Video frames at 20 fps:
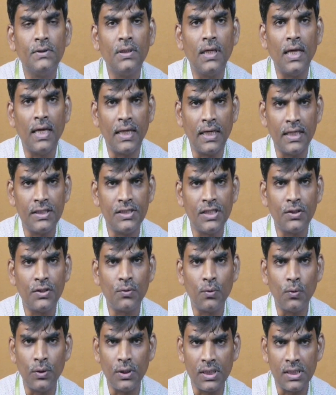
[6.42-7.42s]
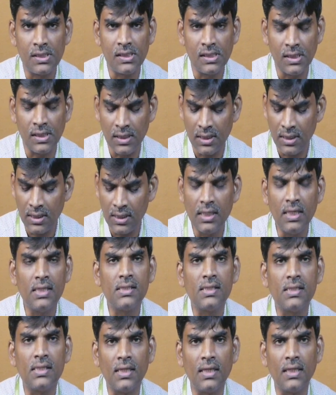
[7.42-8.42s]
energy and coenergy in a
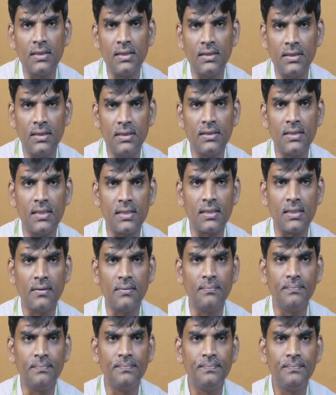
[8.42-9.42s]
single excited system.